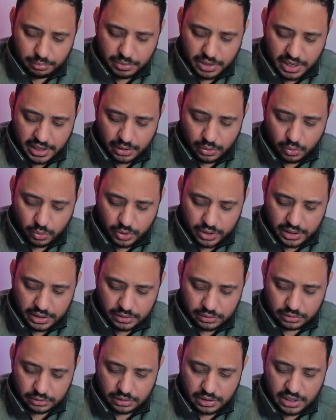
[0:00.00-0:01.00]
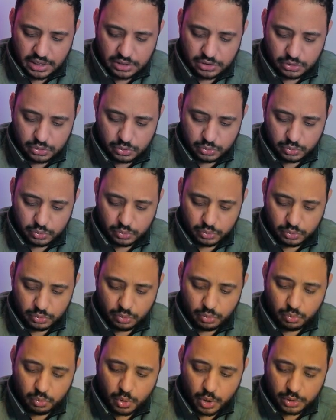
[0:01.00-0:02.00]
by going
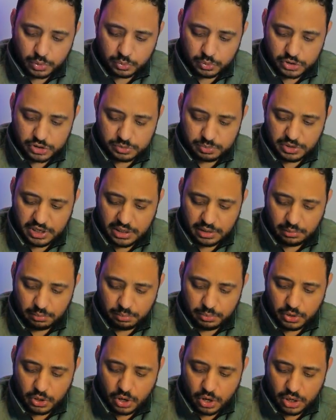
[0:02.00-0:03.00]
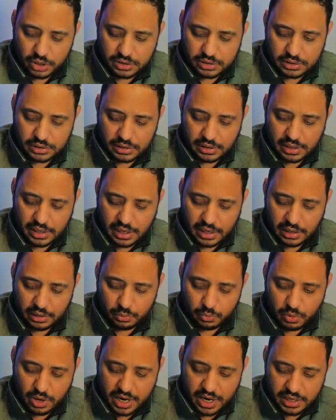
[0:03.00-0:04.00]
into what was being blocked
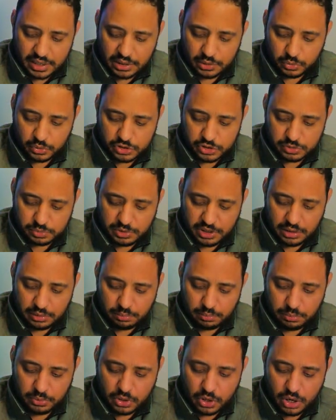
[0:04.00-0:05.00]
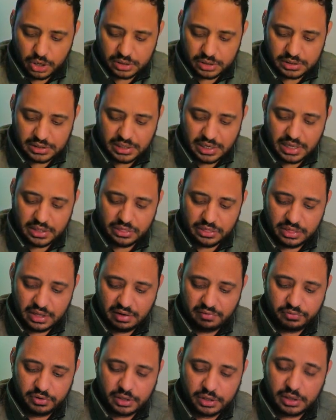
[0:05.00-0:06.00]
and why it was being blocked and
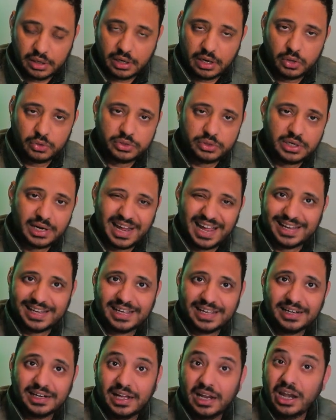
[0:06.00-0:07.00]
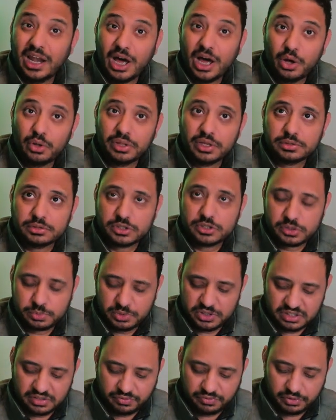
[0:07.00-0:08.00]
then figuring out that I can allow that
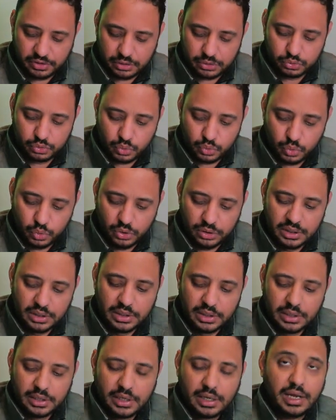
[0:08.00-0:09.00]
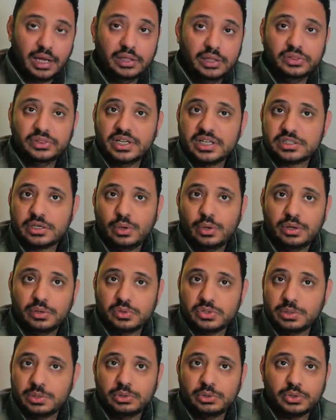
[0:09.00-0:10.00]
specific rule. And that's how
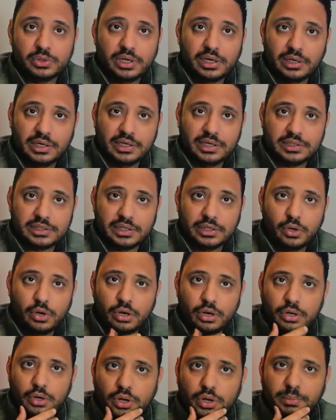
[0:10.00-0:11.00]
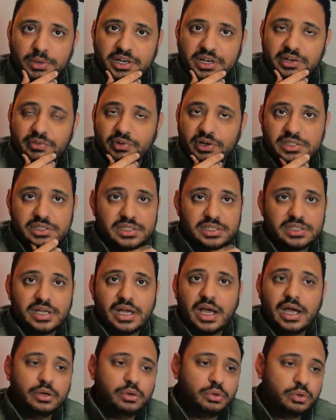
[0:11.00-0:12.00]
I was able to get LinkedIn all my
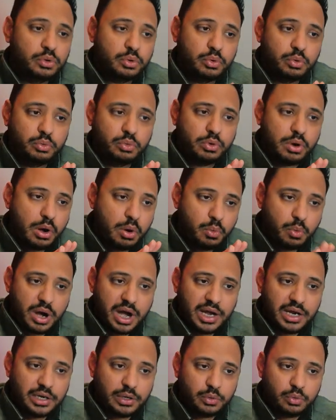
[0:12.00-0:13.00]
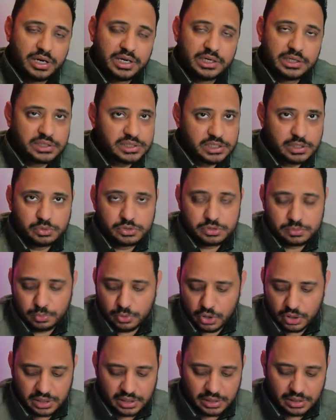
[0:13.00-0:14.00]
devices. I don't know why OISD was
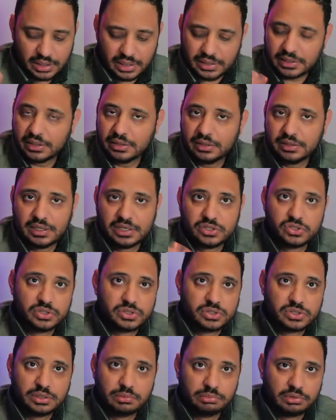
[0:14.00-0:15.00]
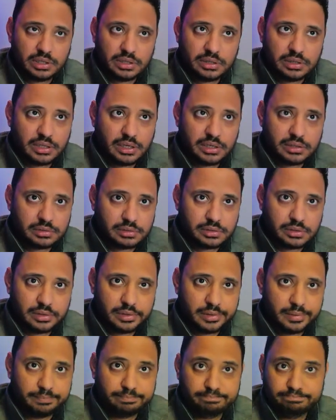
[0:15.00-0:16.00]
blocking LinkedIn. That's just something that
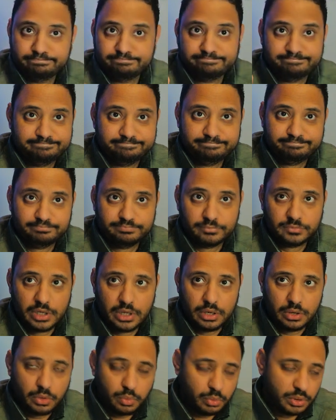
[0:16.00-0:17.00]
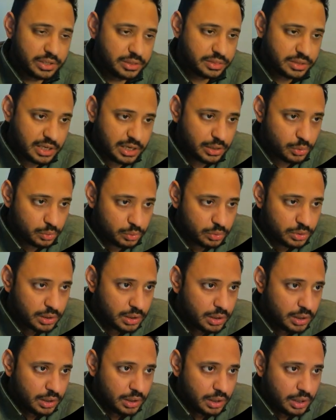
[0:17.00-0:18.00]
uh, only they know.
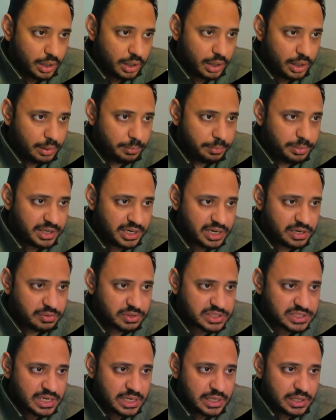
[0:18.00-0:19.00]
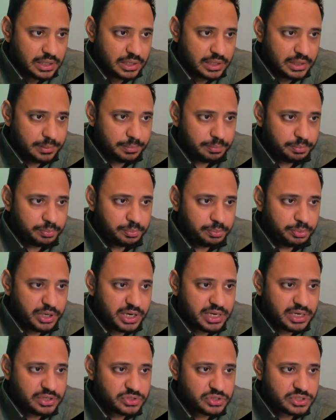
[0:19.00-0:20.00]
Uh, but anyways, uh,
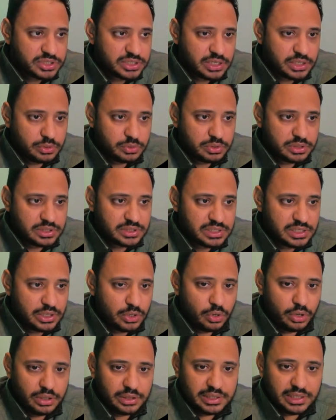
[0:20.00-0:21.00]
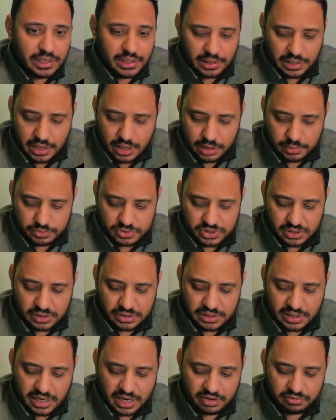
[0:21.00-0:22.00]
pretty interesting. You can see all the
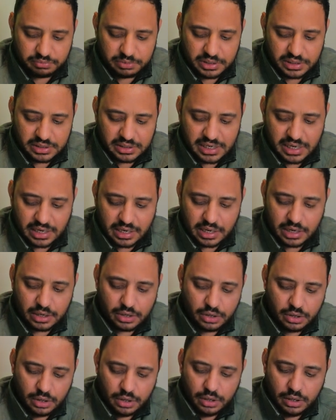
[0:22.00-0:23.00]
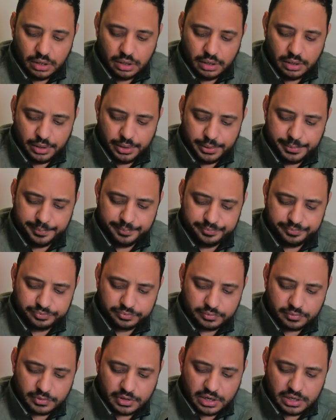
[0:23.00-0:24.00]
alarms that I've been getting.
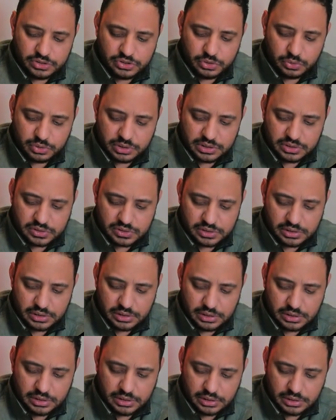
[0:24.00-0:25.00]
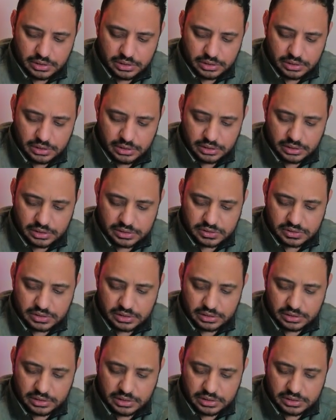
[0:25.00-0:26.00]
Um, as you can see, let's
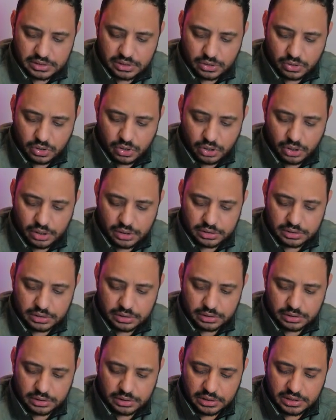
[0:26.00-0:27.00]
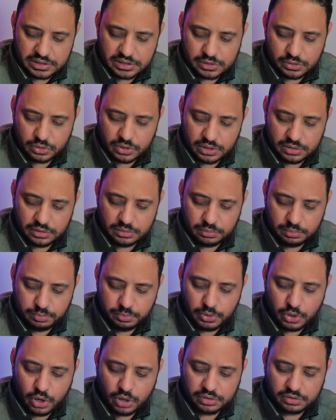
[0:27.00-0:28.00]
see, these are all the, let's look at the
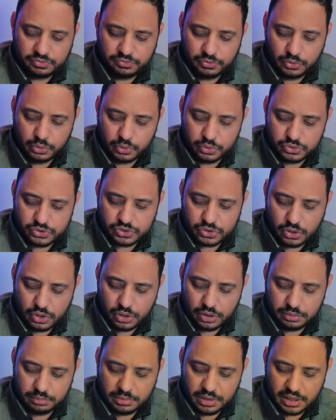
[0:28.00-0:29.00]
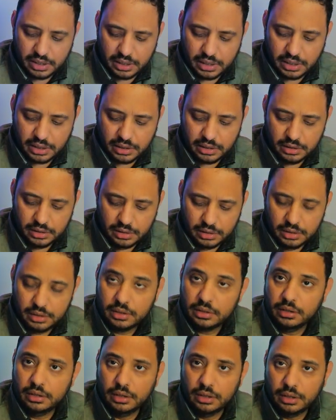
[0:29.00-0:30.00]
blocked flows on my,
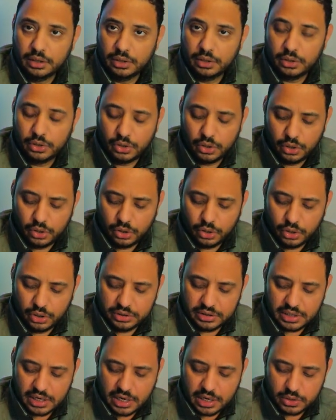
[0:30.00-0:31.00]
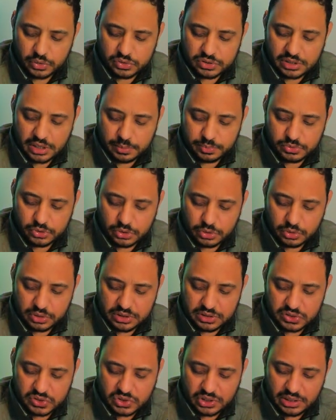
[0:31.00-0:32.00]
uh, on the iOS app. So you
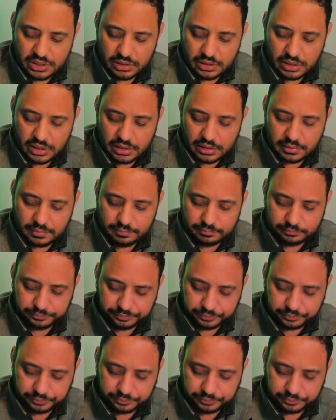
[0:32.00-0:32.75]
can see that